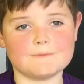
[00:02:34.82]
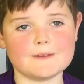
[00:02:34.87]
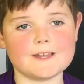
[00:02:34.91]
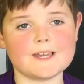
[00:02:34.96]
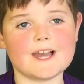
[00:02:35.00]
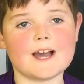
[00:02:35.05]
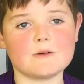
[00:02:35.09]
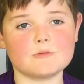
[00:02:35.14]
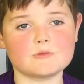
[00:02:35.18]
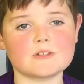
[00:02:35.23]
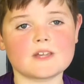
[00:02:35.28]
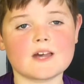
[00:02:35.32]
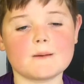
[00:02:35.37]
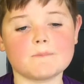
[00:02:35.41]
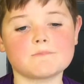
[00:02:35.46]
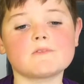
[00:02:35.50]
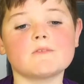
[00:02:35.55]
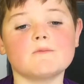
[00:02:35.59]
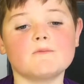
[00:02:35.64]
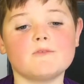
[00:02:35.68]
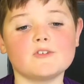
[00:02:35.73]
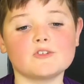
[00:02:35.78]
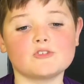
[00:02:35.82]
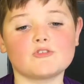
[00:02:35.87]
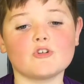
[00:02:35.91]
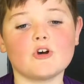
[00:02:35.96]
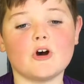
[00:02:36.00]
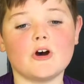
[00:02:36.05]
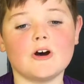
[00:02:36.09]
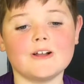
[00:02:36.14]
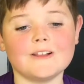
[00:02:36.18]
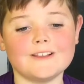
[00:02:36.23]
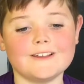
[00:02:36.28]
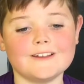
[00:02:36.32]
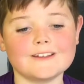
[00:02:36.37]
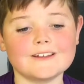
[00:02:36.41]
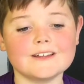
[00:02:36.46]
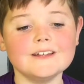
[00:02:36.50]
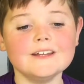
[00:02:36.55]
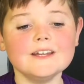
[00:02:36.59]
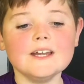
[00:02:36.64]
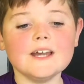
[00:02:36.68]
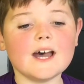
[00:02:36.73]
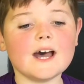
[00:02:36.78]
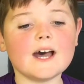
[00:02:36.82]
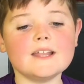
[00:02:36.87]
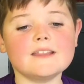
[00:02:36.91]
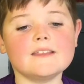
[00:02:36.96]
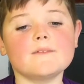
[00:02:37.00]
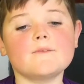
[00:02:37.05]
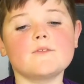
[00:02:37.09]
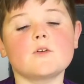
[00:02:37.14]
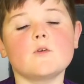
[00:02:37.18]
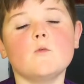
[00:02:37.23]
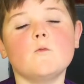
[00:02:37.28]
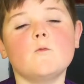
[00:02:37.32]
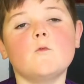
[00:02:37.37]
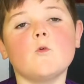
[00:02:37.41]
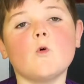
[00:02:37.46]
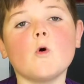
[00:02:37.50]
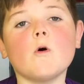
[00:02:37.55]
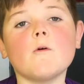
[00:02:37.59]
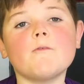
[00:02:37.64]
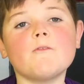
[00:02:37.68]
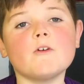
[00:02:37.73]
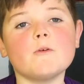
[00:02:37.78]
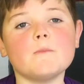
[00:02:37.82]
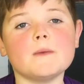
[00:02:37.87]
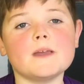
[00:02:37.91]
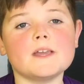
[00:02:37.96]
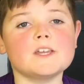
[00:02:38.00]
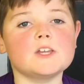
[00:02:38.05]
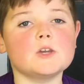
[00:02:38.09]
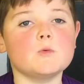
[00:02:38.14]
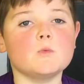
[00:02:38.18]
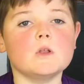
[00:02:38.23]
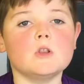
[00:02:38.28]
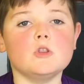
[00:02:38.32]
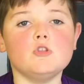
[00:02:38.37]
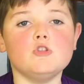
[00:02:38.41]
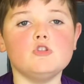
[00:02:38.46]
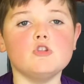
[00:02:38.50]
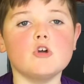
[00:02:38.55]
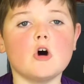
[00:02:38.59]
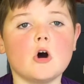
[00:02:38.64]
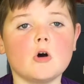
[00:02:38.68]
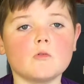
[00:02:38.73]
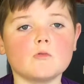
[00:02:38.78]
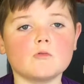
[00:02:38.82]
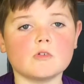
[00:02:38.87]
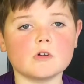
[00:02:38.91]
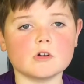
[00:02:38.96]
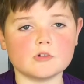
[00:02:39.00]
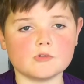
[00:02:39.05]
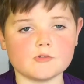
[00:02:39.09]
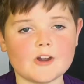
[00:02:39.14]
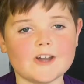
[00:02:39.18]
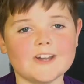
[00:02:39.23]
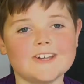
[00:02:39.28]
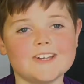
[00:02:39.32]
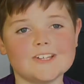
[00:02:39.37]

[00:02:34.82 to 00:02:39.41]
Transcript: be house captain for Darling, and if you vote for me, you will not regret